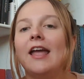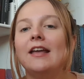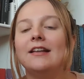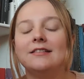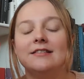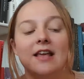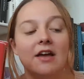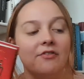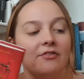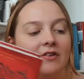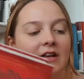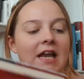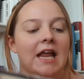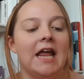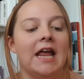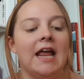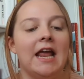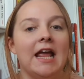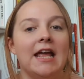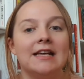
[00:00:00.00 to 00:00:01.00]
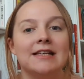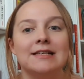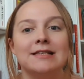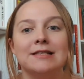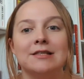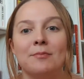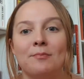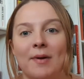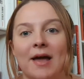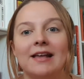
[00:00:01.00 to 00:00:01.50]
definitely is
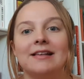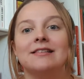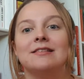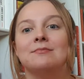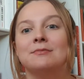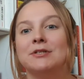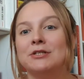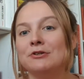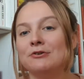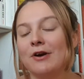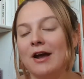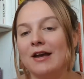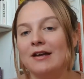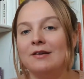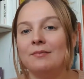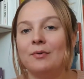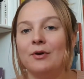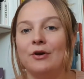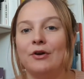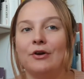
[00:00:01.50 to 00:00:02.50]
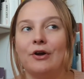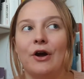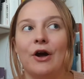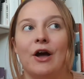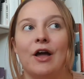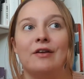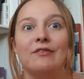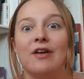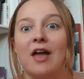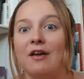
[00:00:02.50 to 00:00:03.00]
the best middle grade book
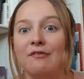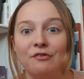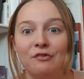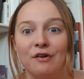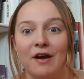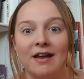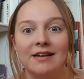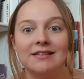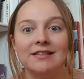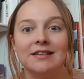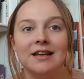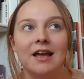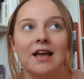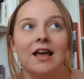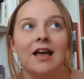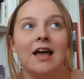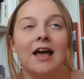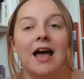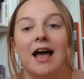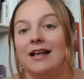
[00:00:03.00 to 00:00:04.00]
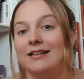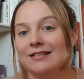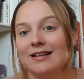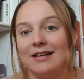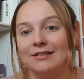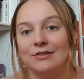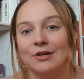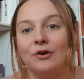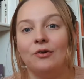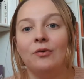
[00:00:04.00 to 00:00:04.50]
I've ever read as an
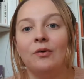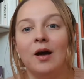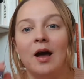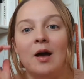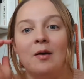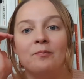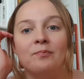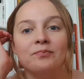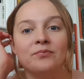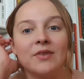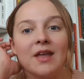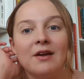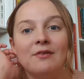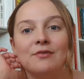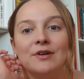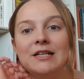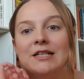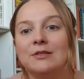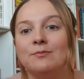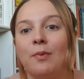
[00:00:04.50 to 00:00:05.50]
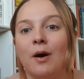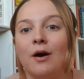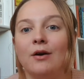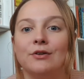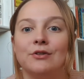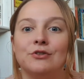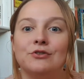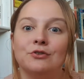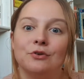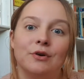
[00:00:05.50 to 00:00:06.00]
adult. It really sparked
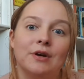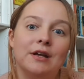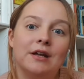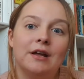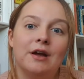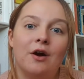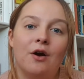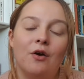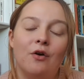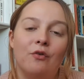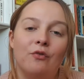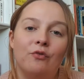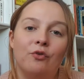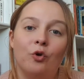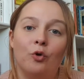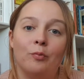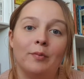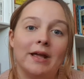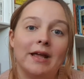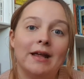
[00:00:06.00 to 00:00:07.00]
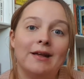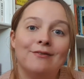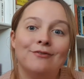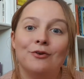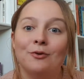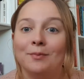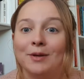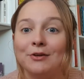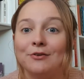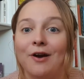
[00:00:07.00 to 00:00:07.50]
a joy for me
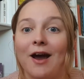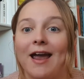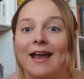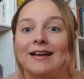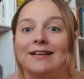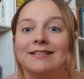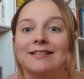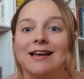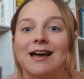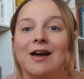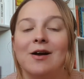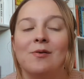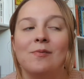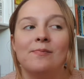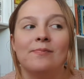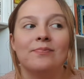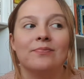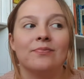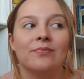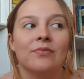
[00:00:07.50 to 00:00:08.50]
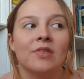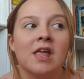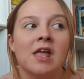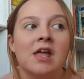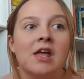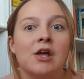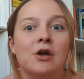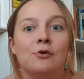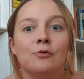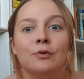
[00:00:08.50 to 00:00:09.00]
for middle grade
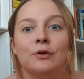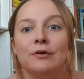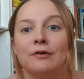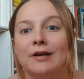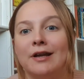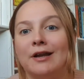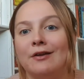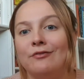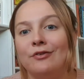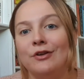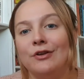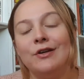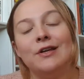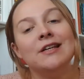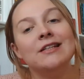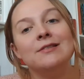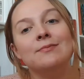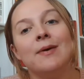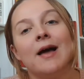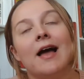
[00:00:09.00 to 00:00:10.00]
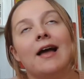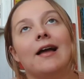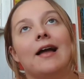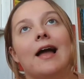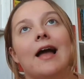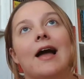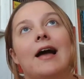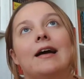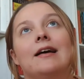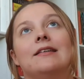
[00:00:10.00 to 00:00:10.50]
when I read it a few years back,
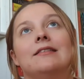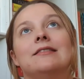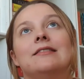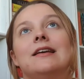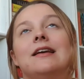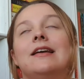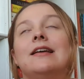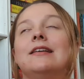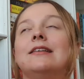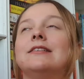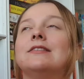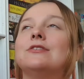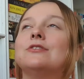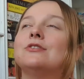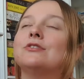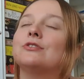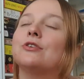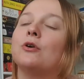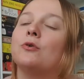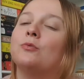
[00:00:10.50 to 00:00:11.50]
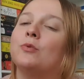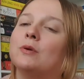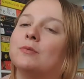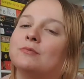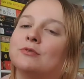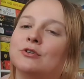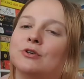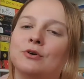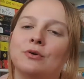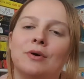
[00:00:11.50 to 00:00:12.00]
and so
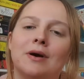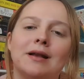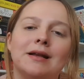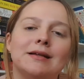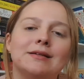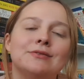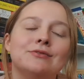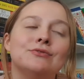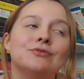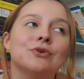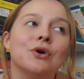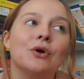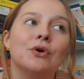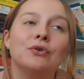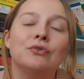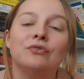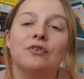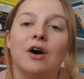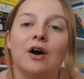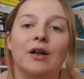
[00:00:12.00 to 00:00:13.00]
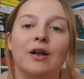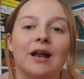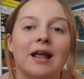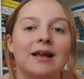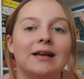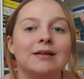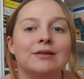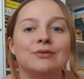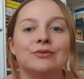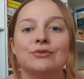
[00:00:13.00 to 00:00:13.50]
whimsical, and it's so fun,
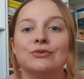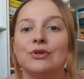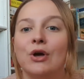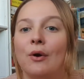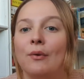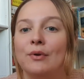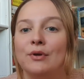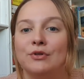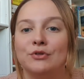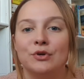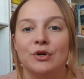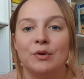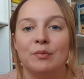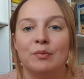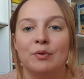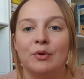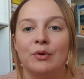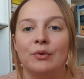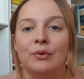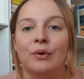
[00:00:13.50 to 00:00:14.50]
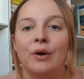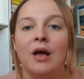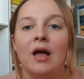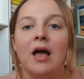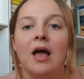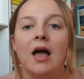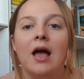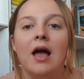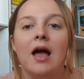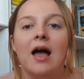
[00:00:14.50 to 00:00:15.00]
and it's so enjoyable,
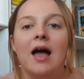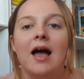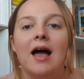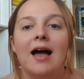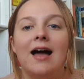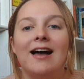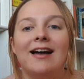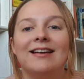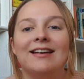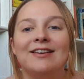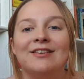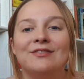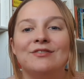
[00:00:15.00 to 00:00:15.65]
and it